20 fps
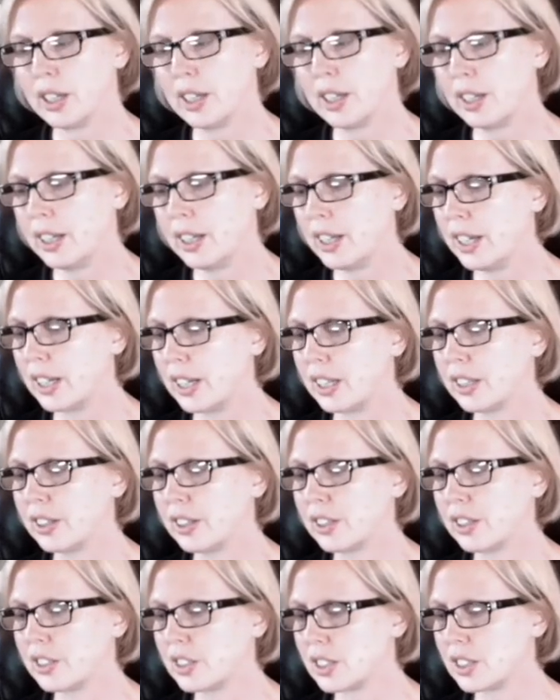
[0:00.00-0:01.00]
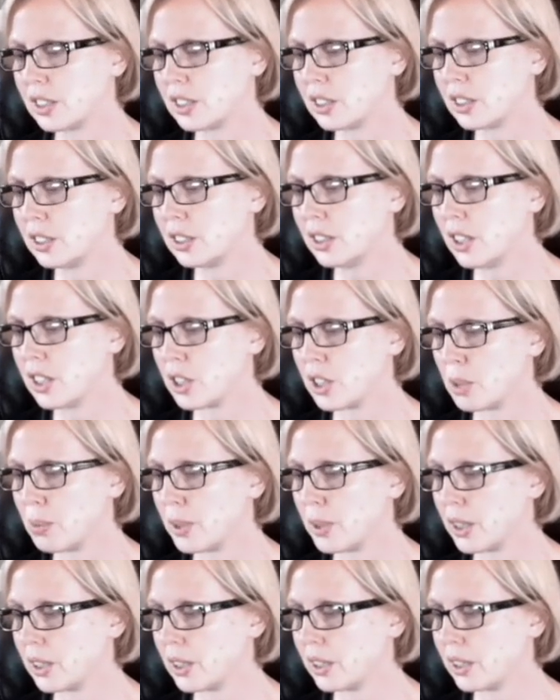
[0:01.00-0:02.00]
"Hang in there just a little longer,
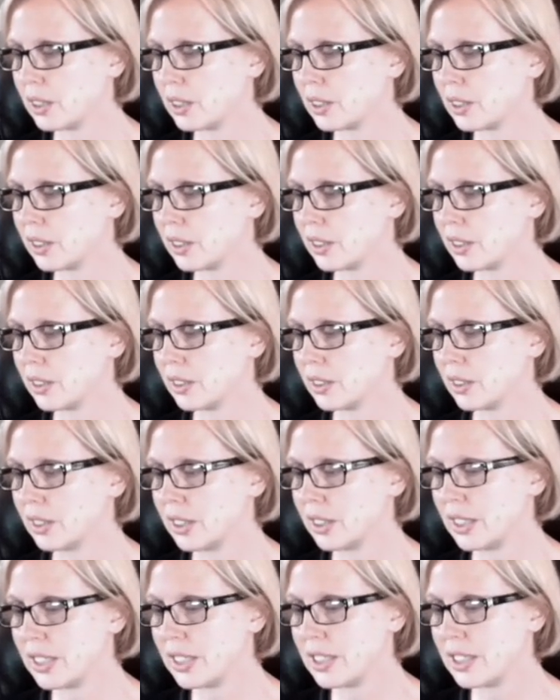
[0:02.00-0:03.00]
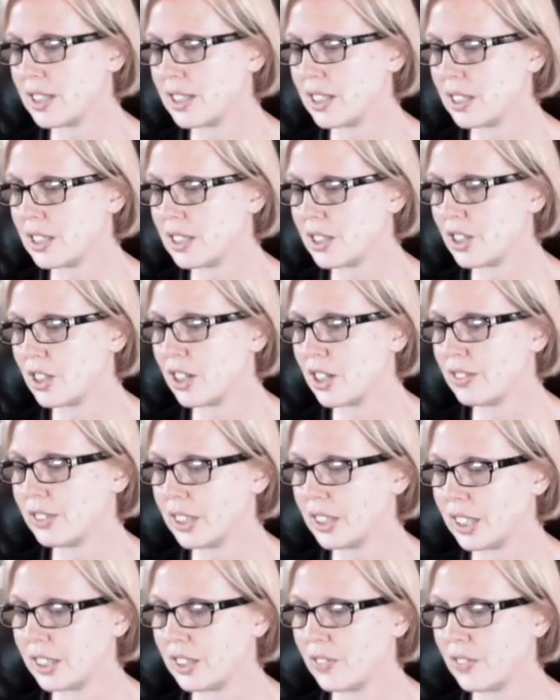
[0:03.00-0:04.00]
Pumpkin," he said softly
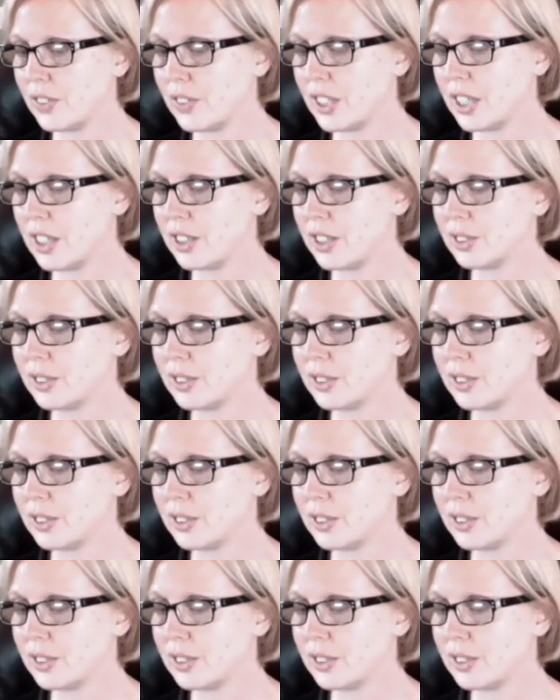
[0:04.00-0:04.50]
at the video.